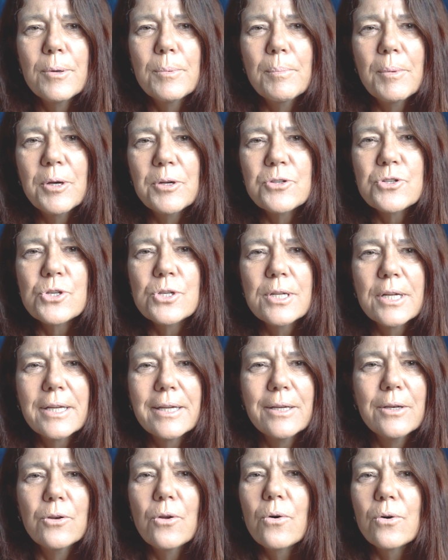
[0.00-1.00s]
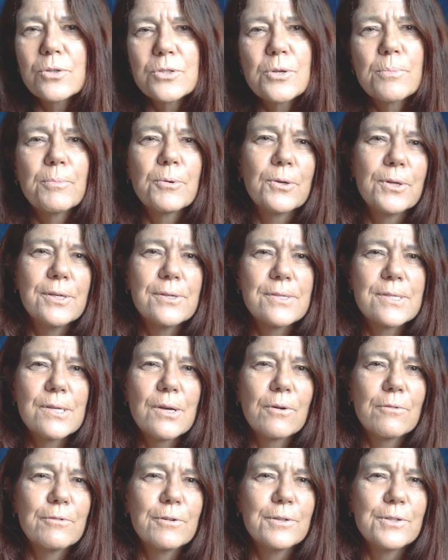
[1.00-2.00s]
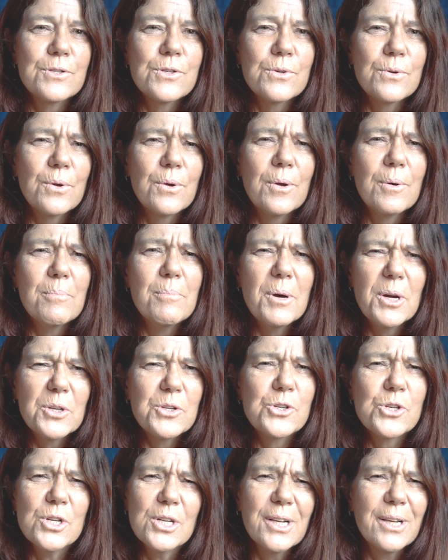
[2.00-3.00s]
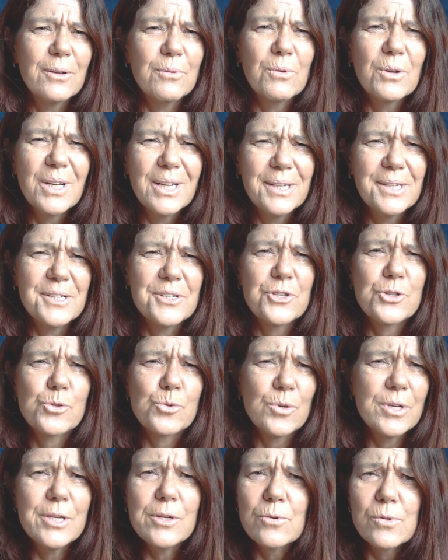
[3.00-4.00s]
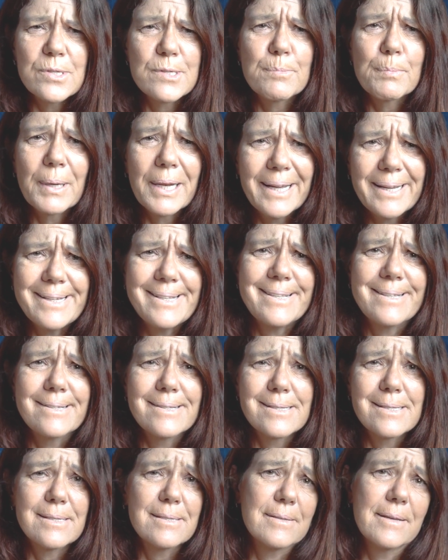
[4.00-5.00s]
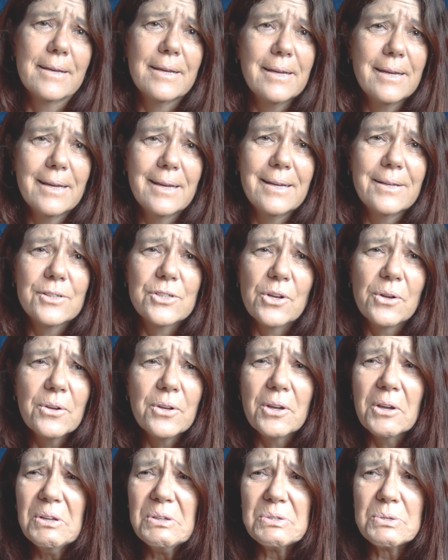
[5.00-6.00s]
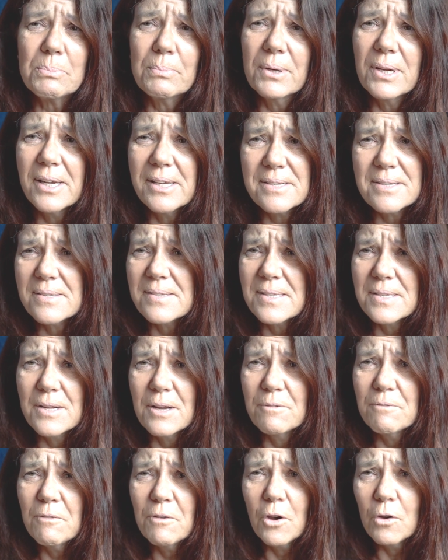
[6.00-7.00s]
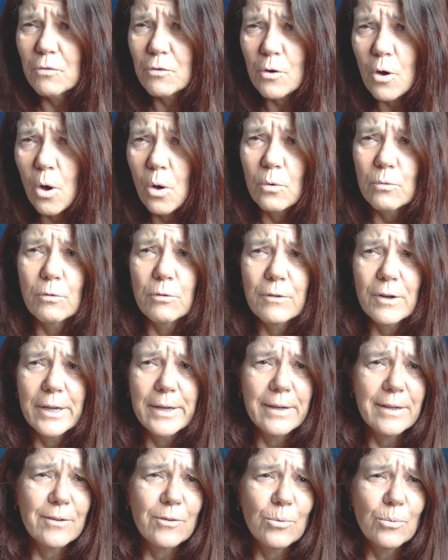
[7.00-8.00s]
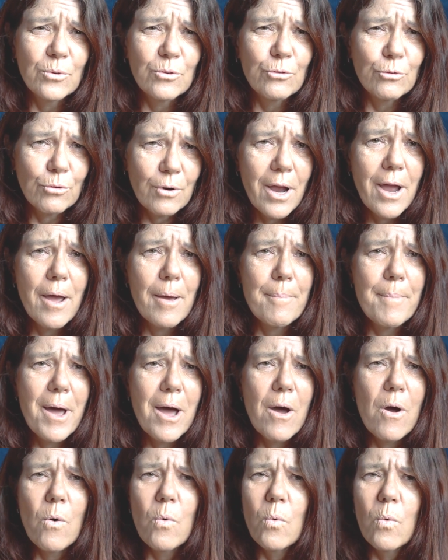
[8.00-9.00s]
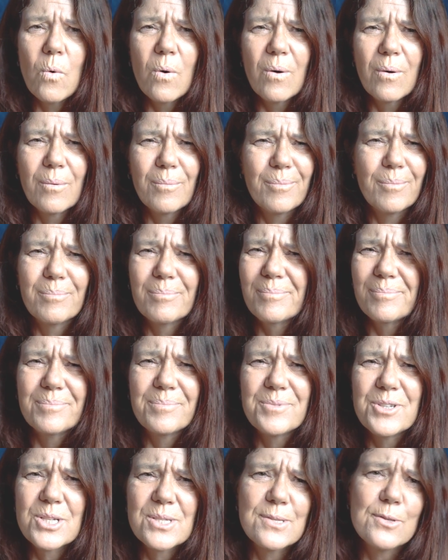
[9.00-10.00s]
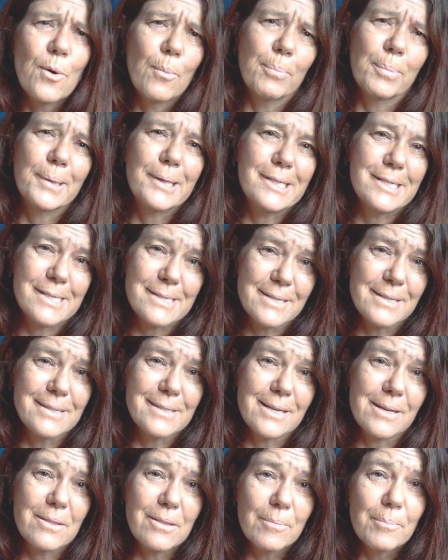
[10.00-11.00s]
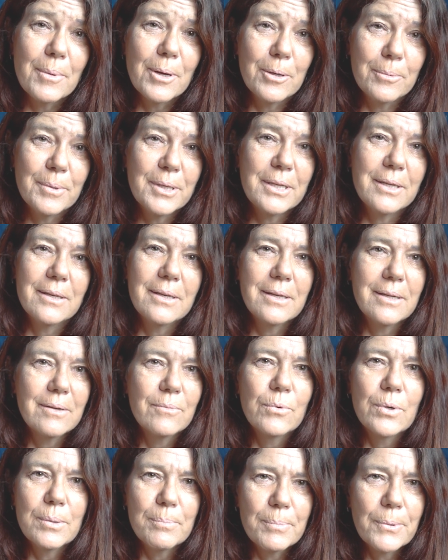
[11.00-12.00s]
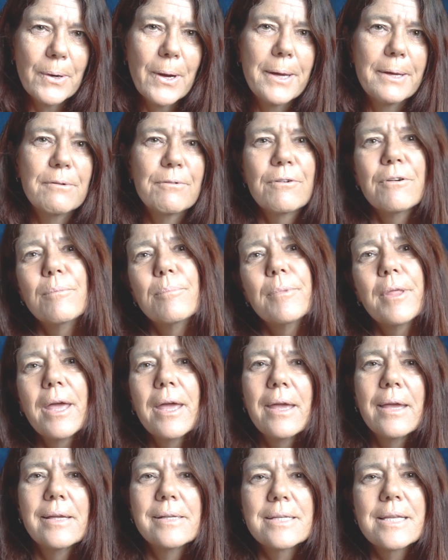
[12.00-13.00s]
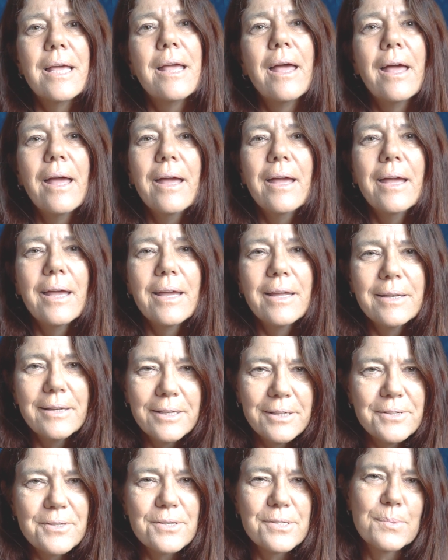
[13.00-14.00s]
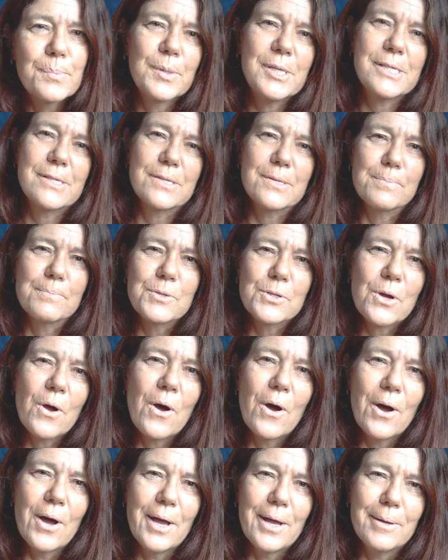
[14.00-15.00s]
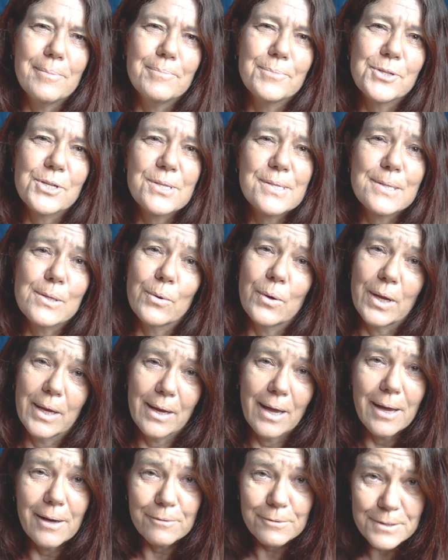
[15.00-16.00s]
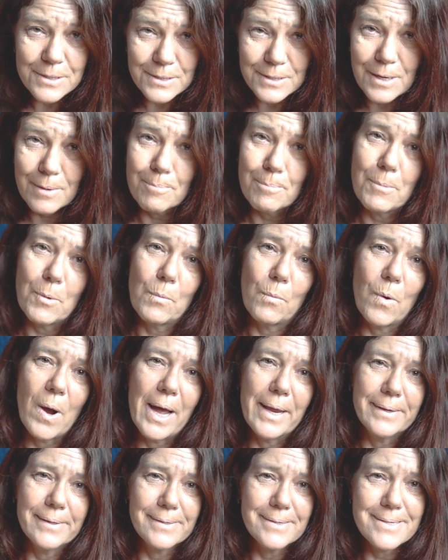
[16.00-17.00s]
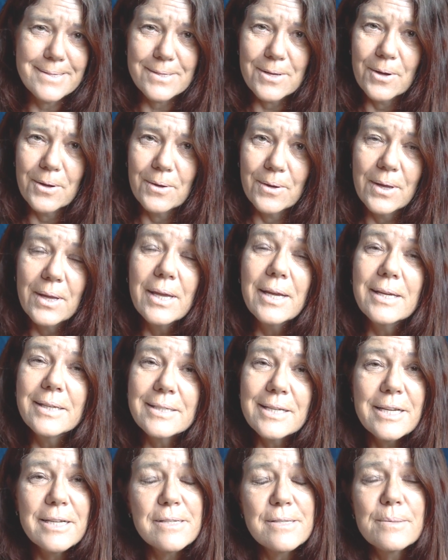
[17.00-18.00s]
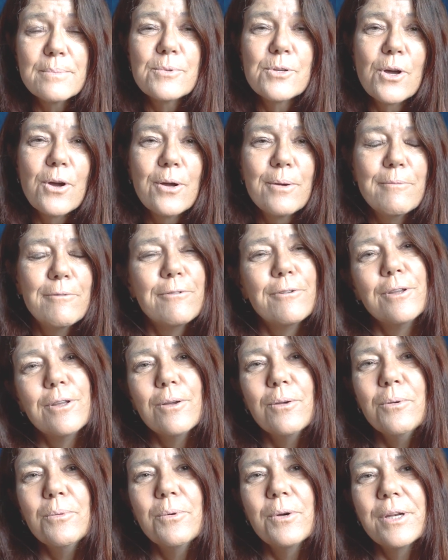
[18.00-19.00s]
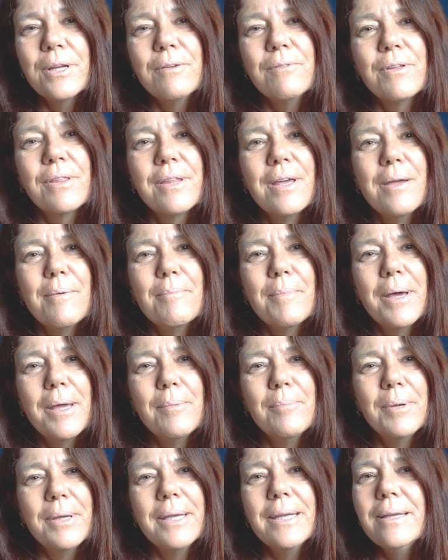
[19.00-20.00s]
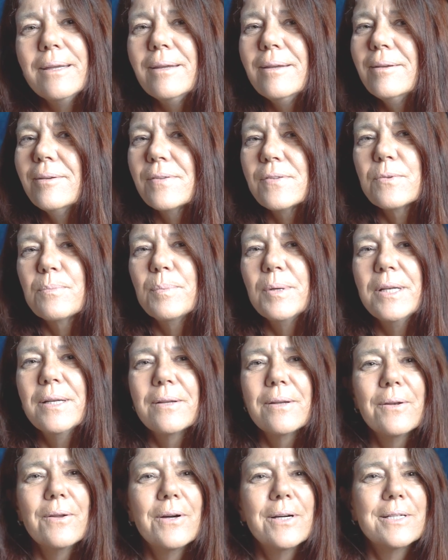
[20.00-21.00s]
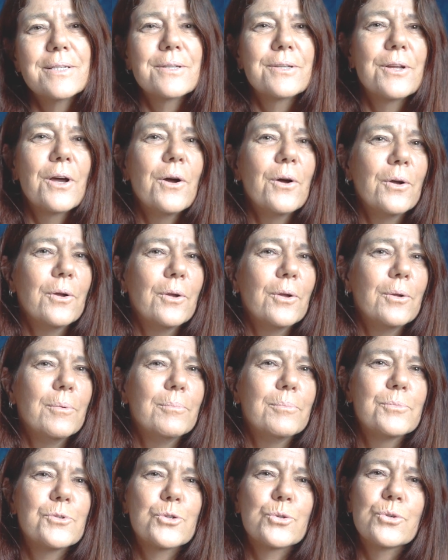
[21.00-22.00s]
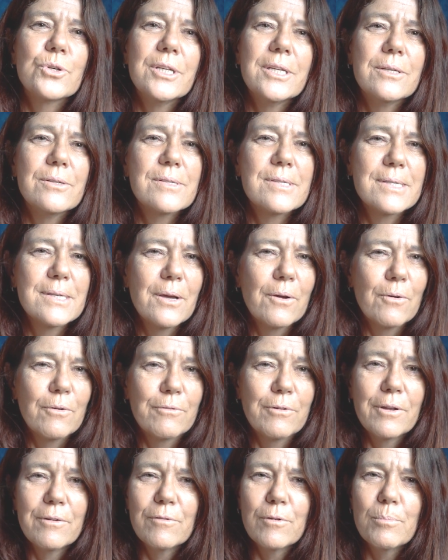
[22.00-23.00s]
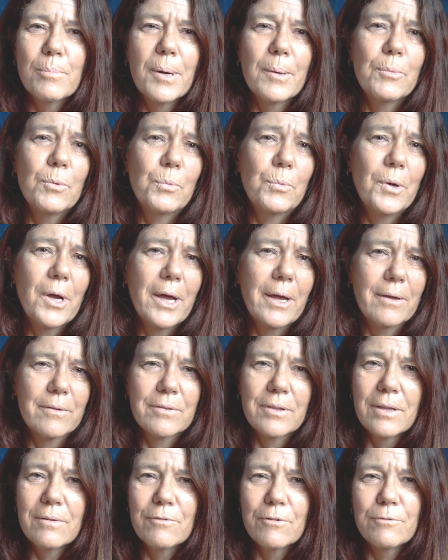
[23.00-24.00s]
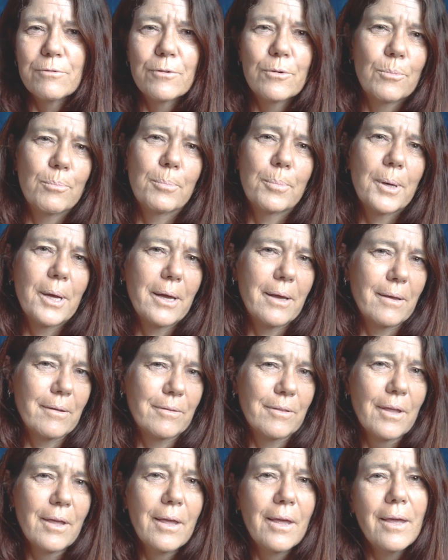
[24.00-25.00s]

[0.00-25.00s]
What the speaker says: emotionally not to put yourself into emotionally really strenuous places. Don't go to places that are full of conflict or drama or just not pleasant at the moment. You need a wee break from that and need to spend some time just looking after number one. So take some time for you, whatever that may be. Spend a night at home, treat yourself, have a bubble bath, have a foot bath.